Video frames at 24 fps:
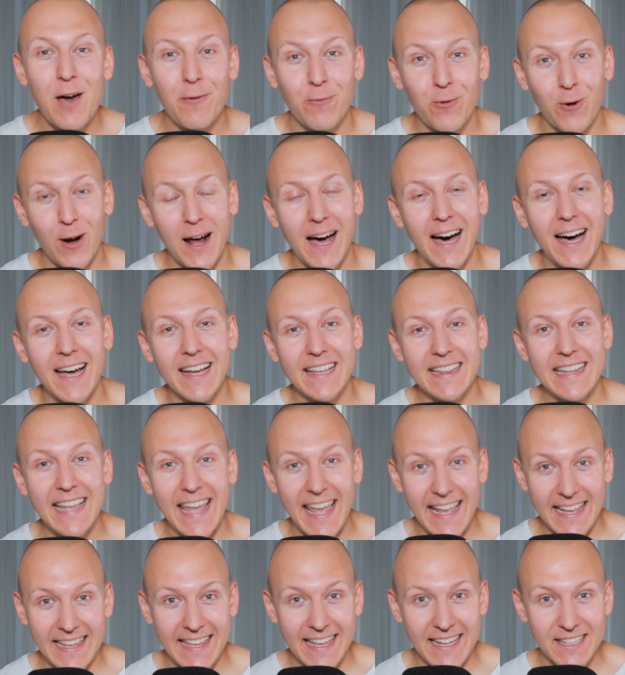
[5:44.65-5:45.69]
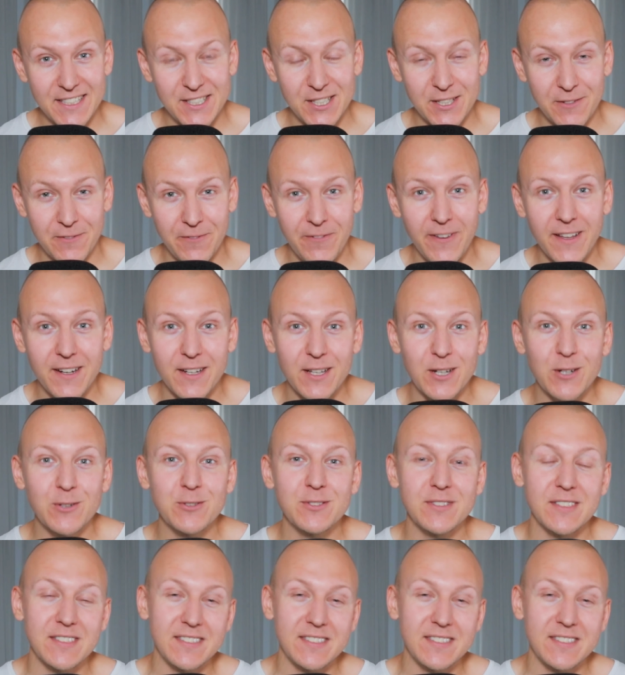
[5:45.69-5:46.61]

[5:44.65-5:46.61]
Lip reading: for highly engaging videos,